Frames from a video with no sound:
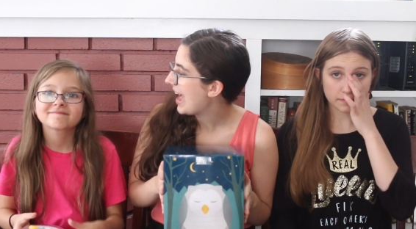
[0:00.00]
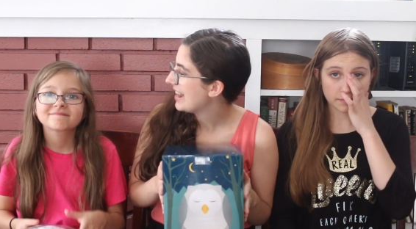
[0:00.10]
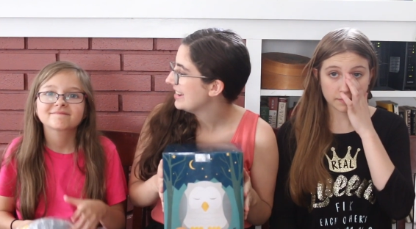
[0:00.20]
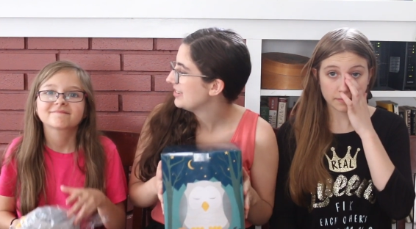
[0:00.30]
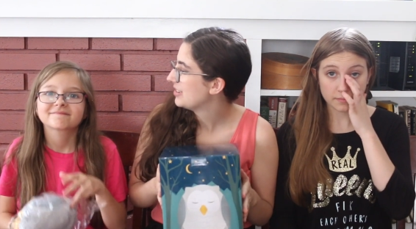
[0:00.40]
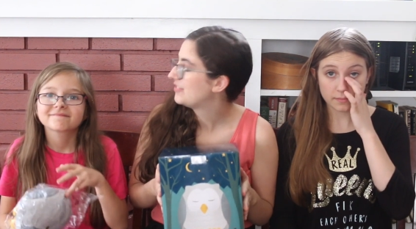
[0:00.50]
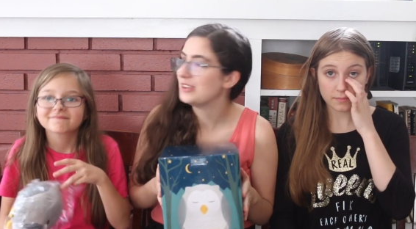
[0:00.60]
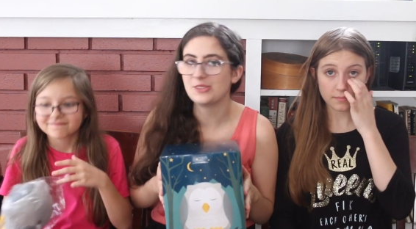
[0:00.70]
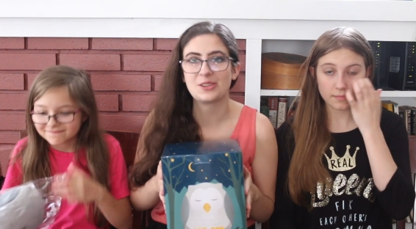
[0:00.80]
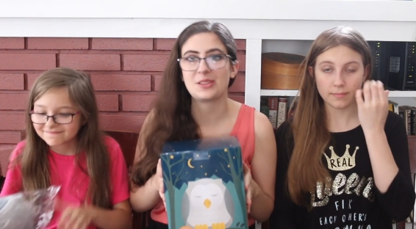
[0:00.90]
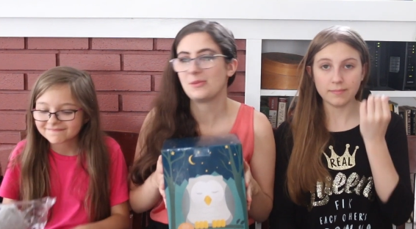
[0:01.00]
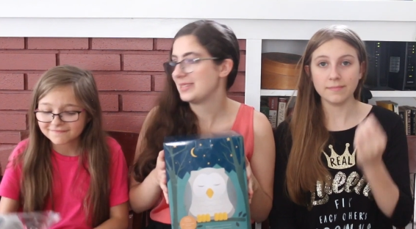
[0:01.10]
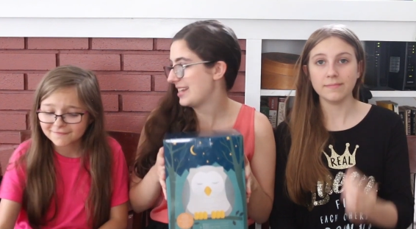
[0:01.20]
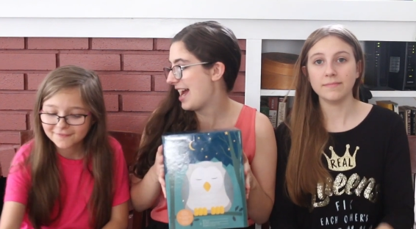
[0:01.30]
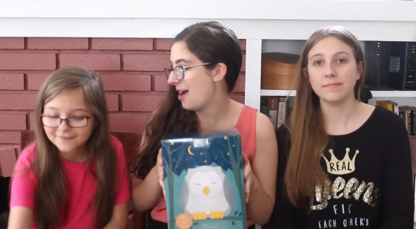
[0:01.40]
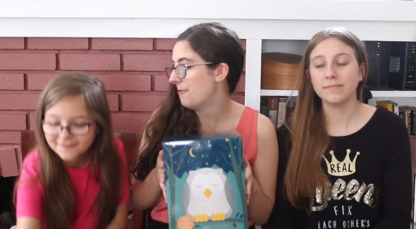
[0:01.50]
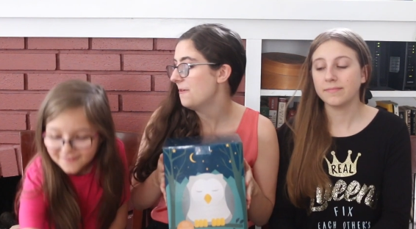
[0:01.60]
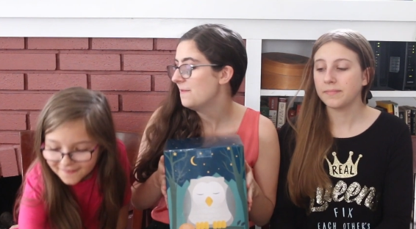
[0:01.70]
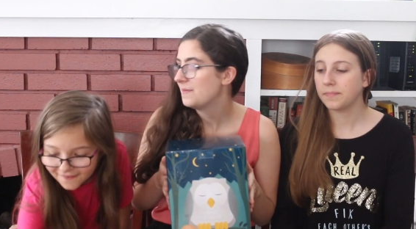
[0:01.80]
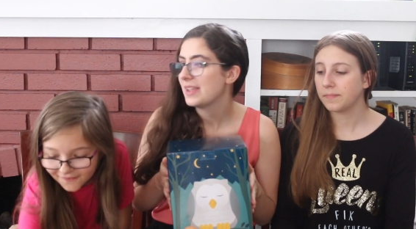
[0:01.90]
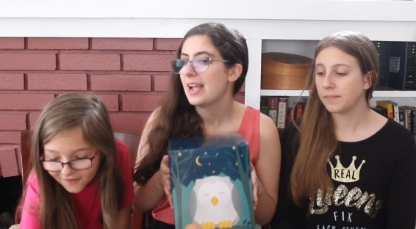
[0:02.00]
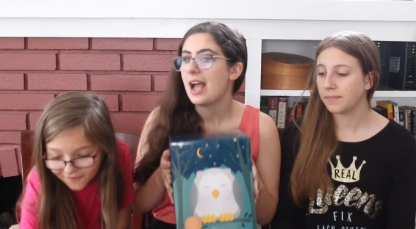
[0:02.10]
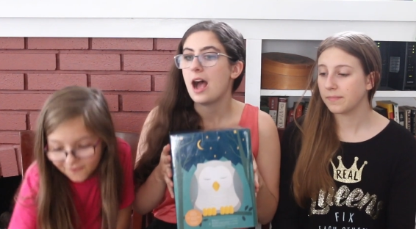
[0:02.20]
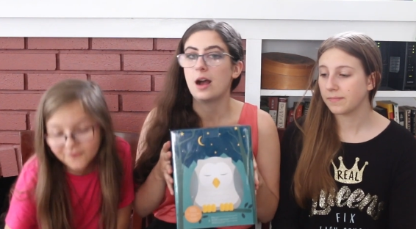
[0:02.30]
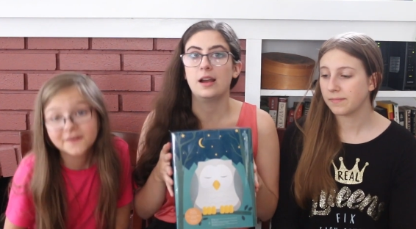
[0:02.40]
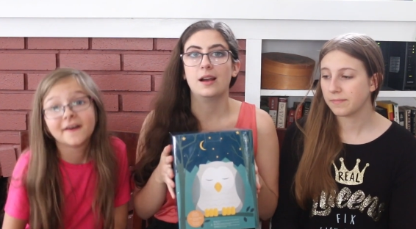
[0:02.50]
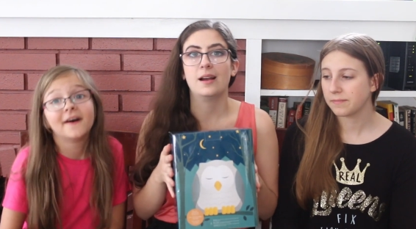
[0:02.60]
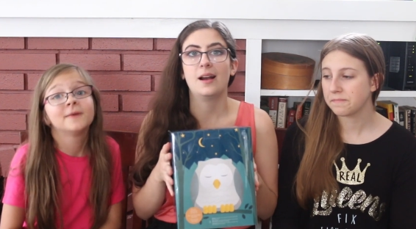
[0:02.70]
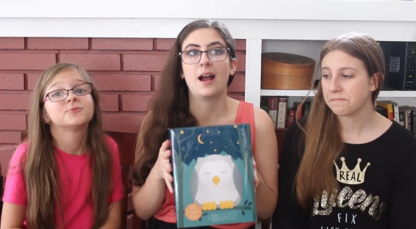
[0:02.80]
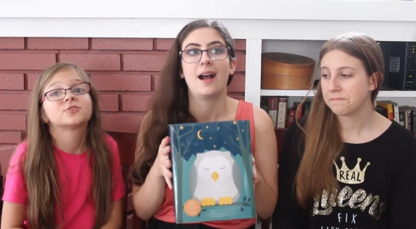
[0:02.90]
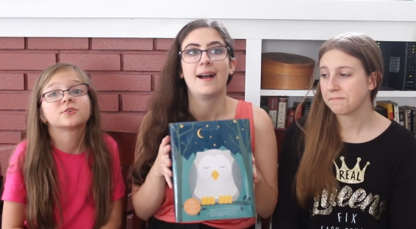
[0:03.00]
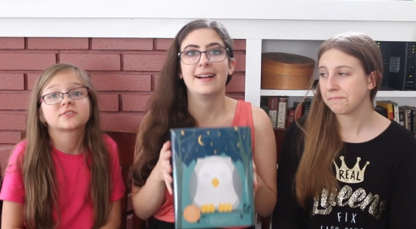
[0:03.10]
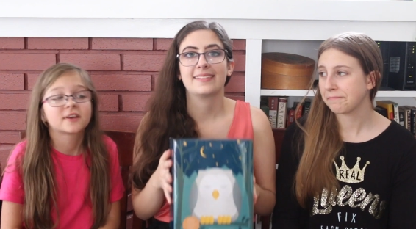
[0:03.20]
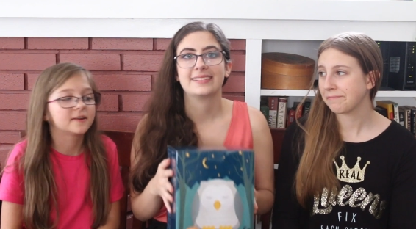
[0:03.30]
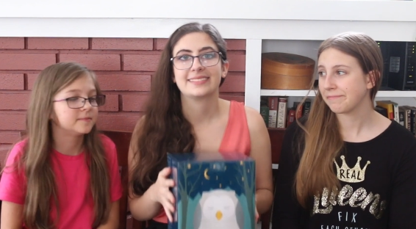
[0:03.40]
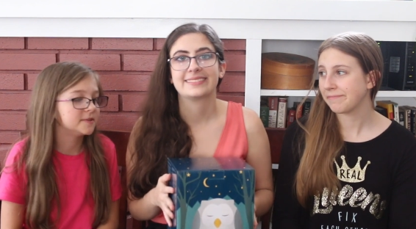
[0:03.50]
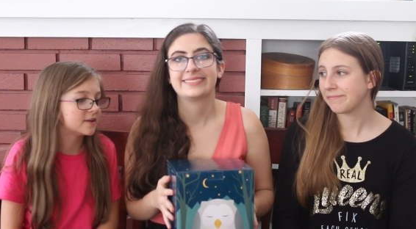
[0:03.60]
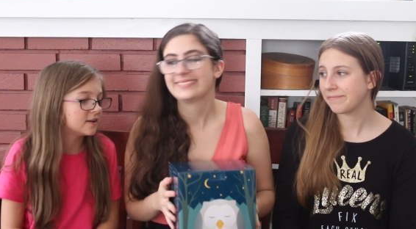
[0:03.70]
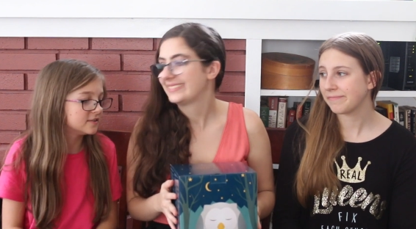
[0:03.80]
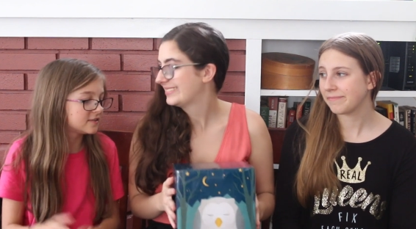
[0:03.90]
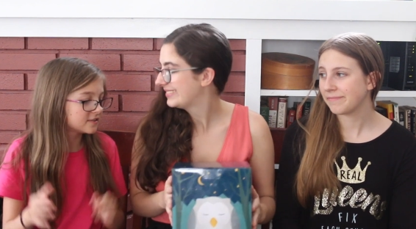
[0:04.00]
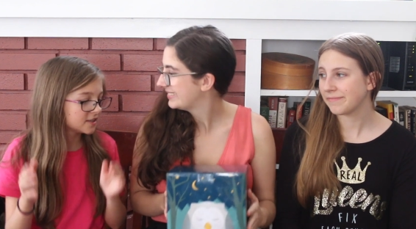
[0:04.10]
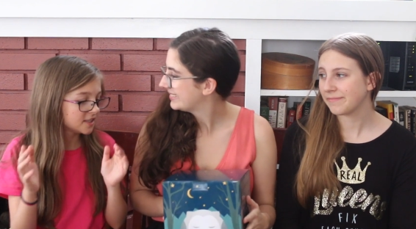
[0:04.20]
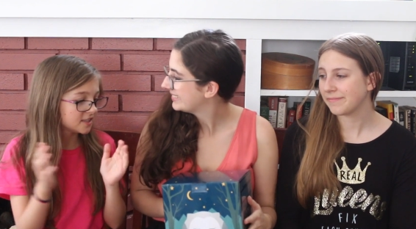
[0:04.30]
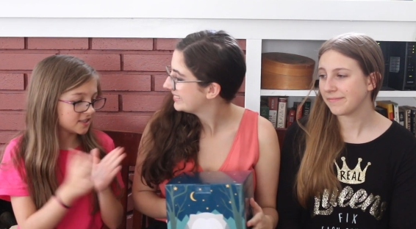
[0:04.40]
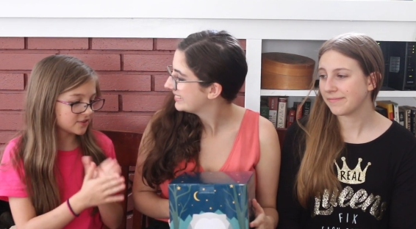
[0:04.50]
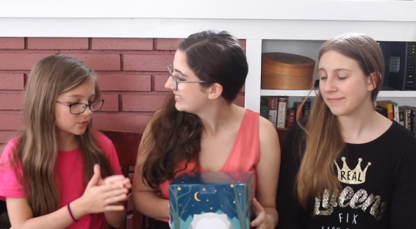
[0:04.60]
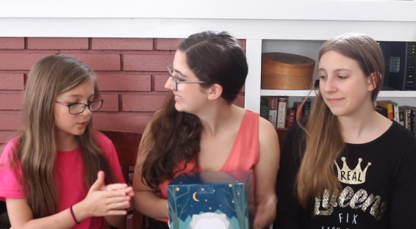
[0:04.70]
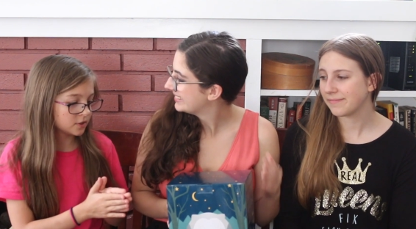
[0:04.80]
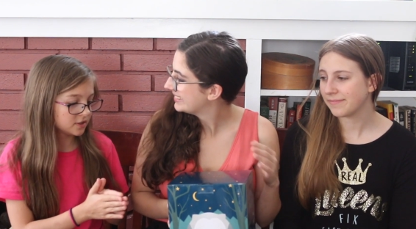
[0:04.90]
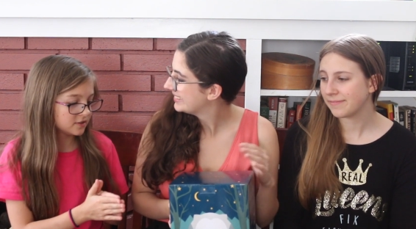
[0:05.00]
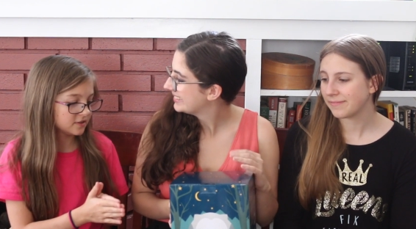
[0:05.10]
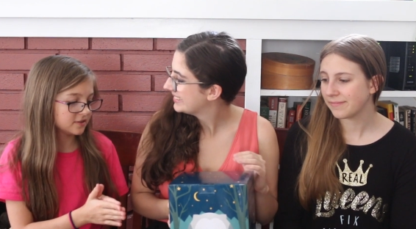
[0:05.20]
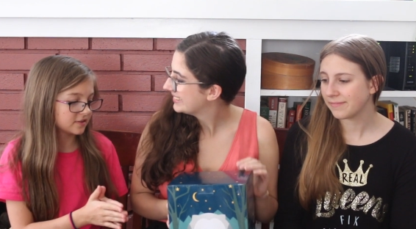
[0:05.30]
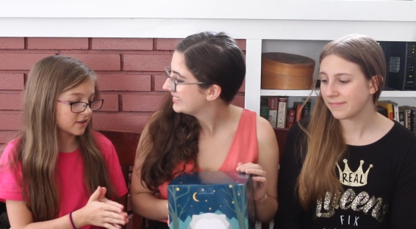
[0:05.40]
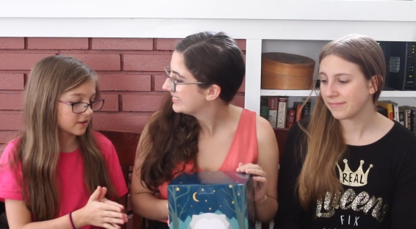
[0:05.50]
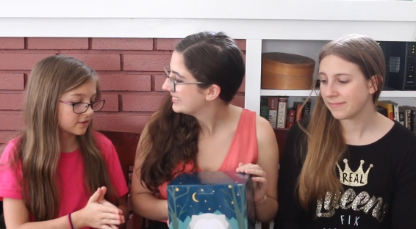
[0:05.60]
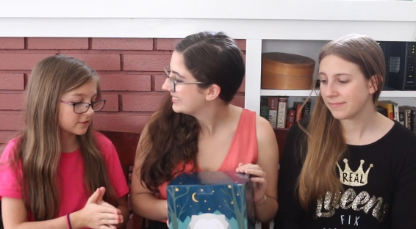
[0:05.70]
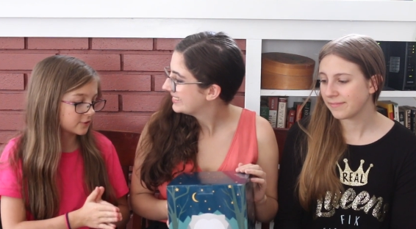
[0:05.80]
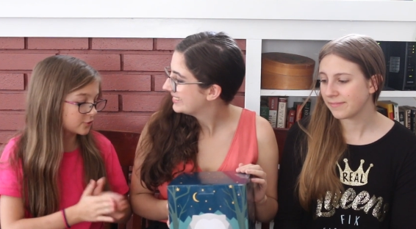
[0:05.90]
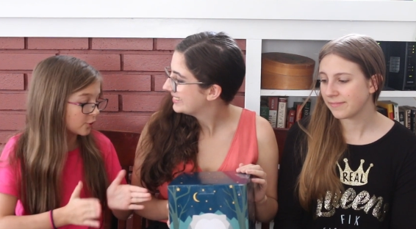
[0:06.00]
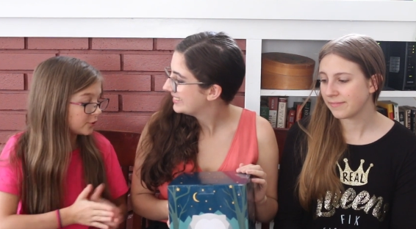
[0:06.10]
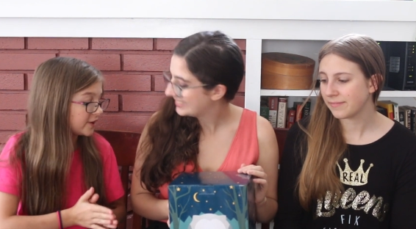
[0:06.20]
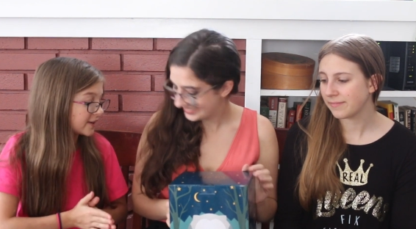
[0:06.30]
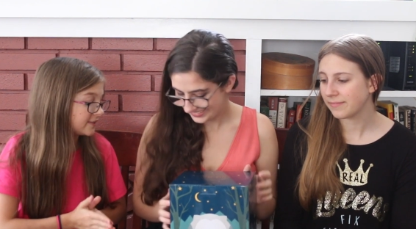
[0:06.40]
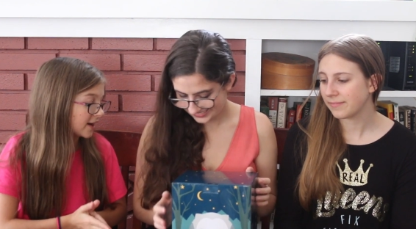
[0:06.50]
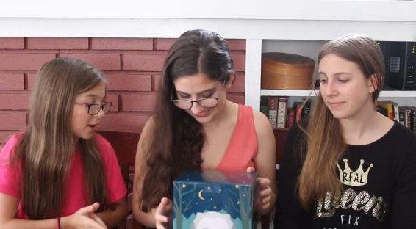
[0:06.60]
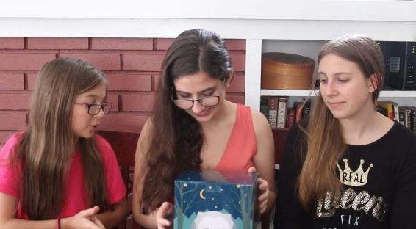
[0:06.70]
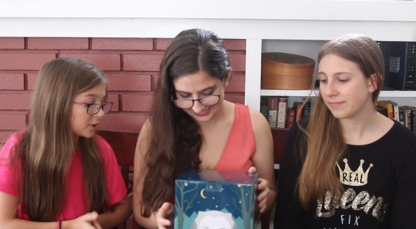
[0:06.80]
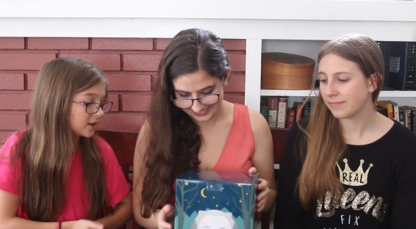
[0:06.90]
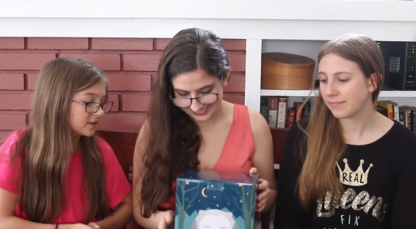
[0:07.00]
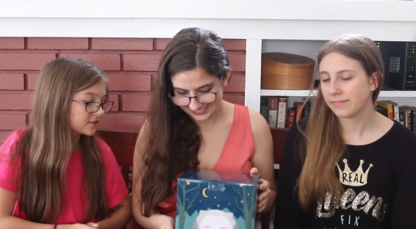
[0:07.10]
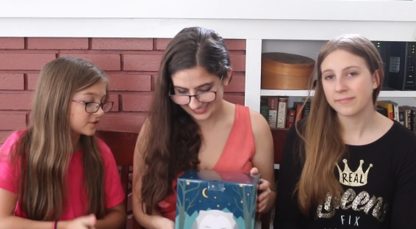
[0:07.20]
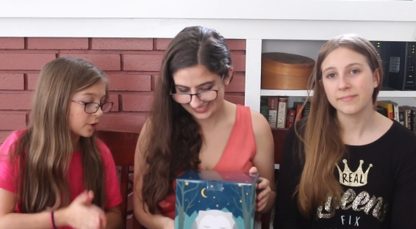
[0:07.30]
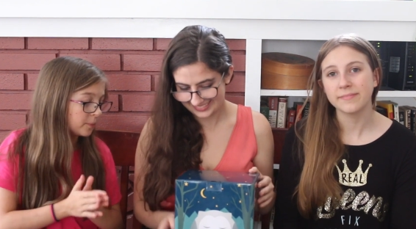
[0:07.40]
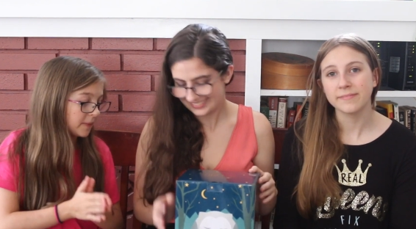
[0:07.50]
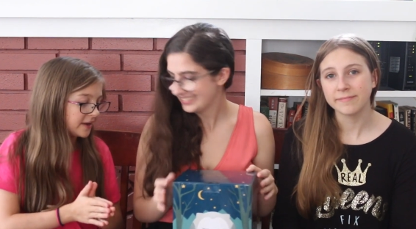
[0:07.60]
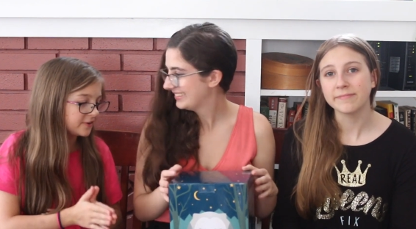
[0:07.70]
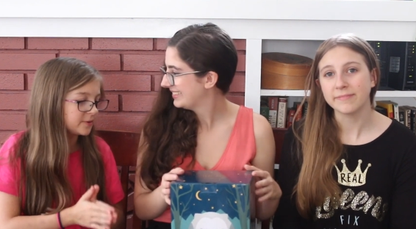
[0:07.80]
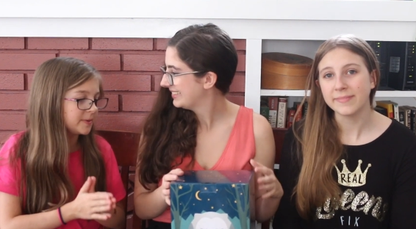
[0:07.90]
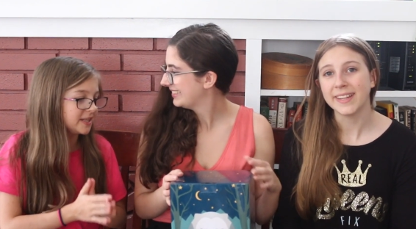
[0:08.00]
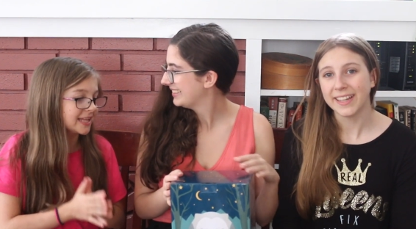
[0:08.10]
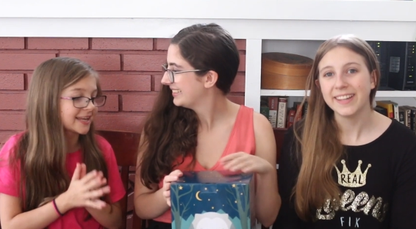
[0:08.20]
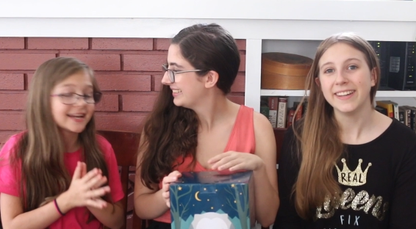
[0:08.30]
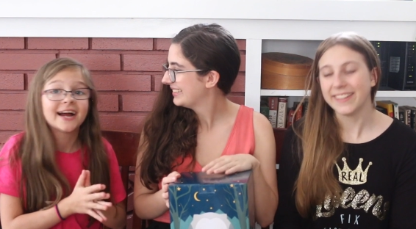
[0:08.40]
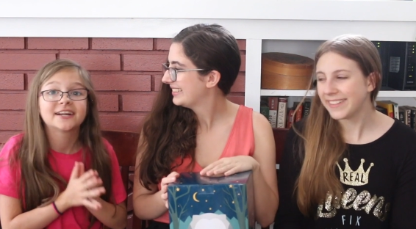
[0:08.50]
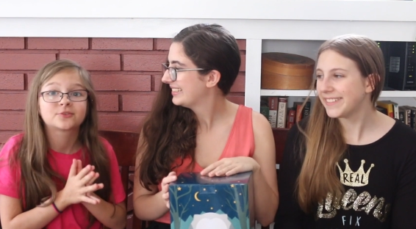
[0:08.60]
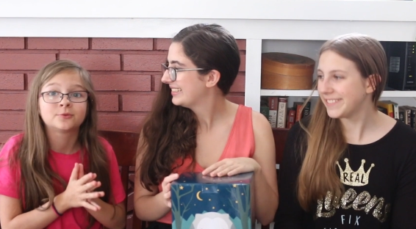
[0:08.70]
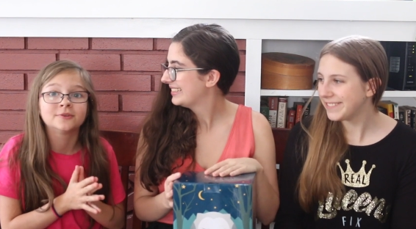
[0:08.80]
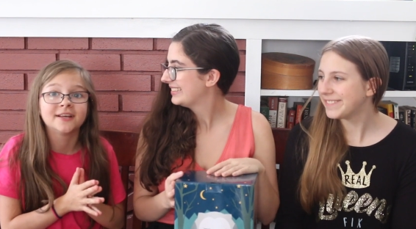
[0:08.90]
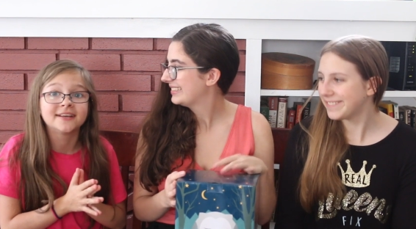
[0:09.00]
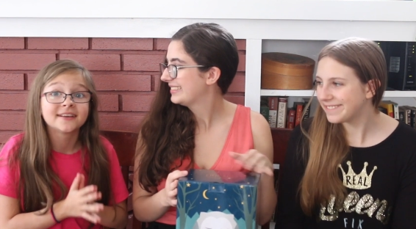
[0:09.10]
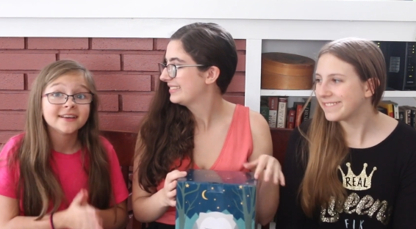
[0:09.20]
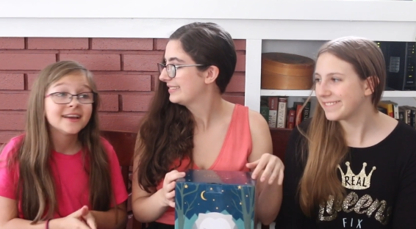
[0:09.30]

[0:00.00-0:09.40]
Speaker 1: had a new diffuser that was an owl. Oh yeah, I'm so excited because
Speaker 2: this one is like so decked out and it's so meant to be like an actual like